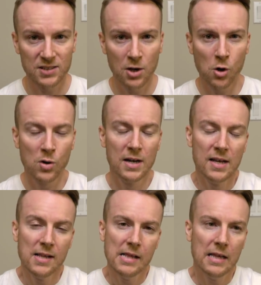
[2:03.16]
So
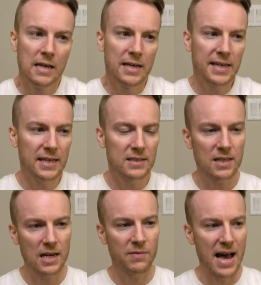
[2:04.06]
he's
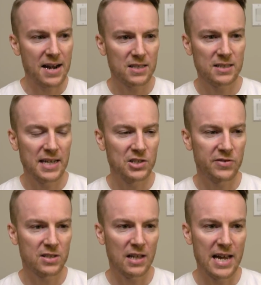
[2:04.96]
kind of at a stage of
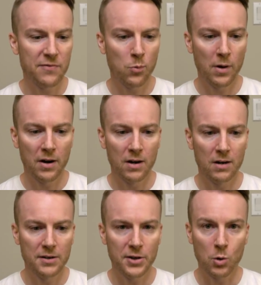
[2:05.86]
his life
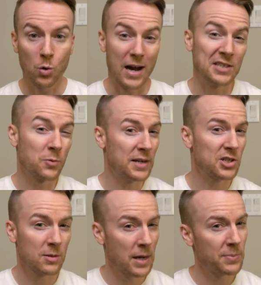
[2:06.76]
where
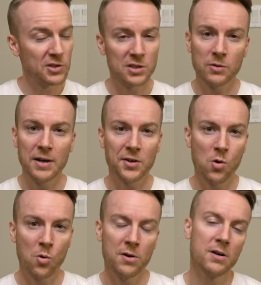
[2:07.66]
graduation might be just around the
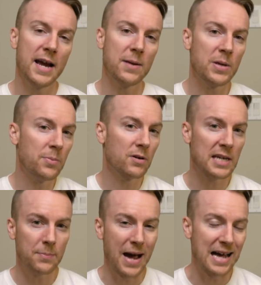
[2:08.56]
corner, and people
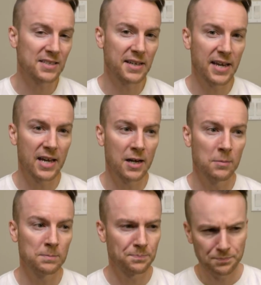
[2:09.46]
keep asking
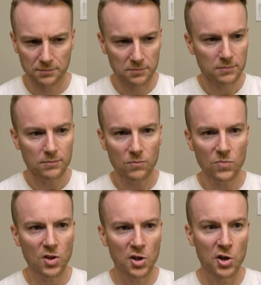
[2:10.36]
him
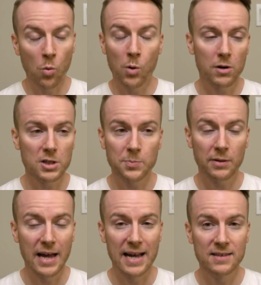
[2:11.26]
what are his
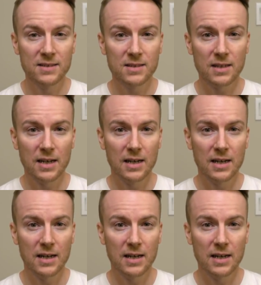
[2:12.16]
plans